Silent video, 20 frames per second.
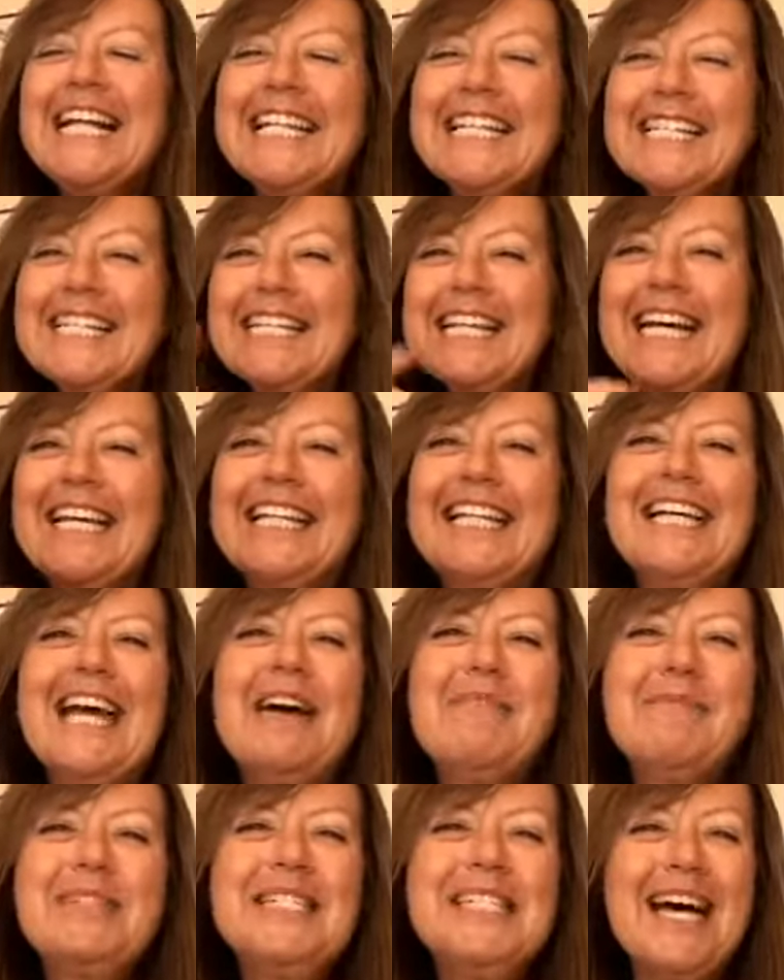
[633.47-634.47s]
Lately,
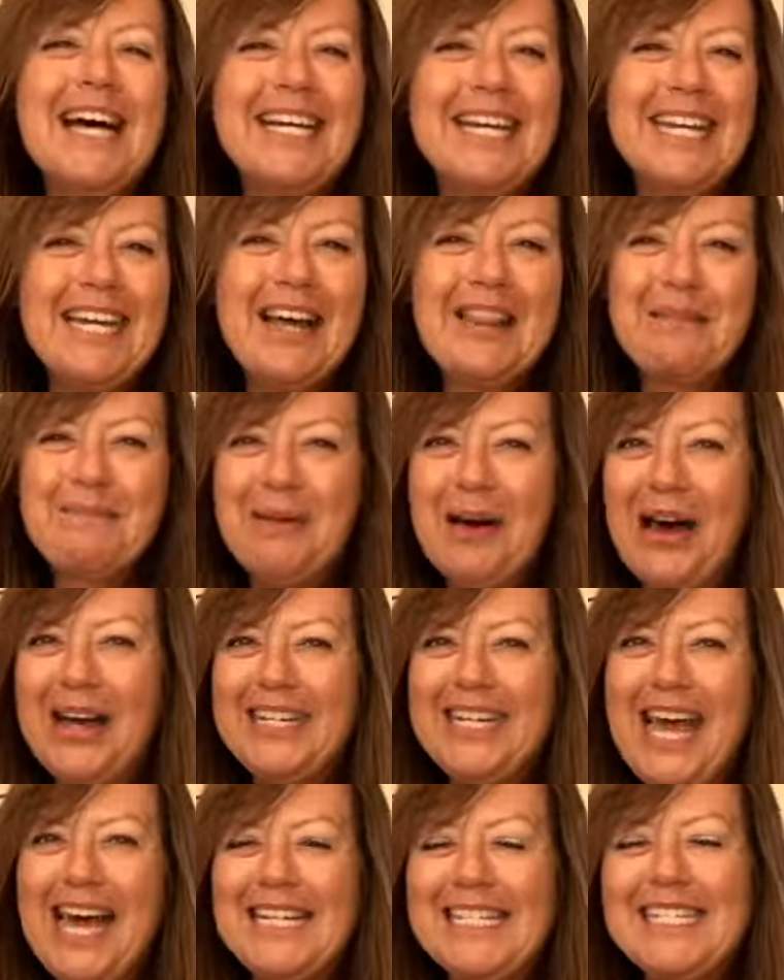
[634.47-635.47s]
I've been talking on the
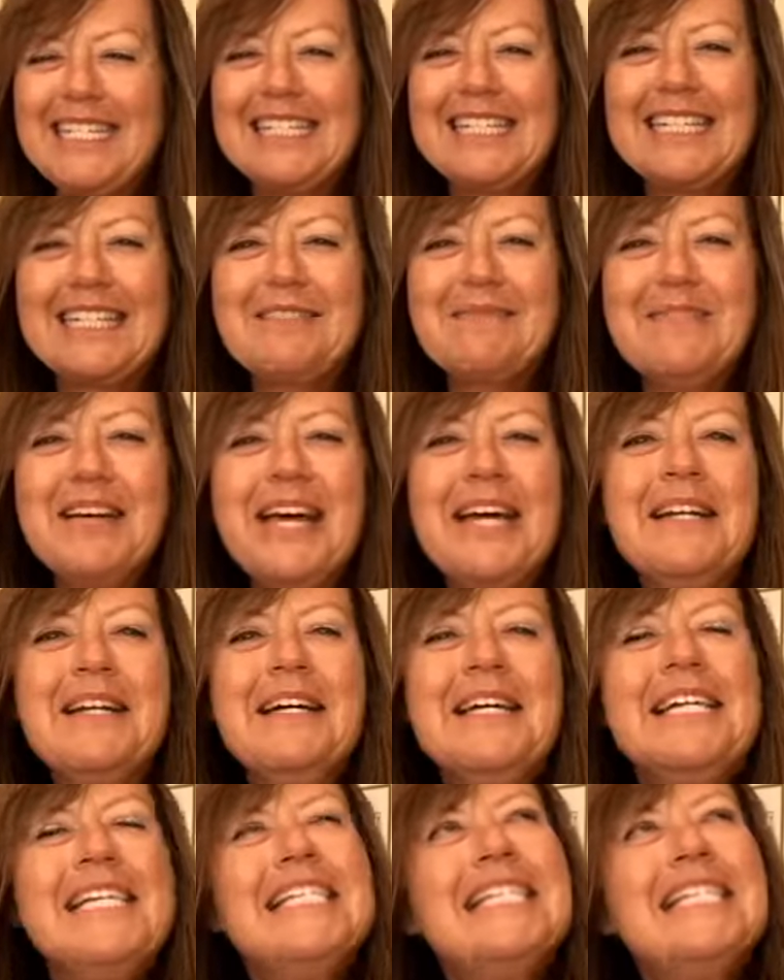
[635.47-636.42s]
podcast a little bit,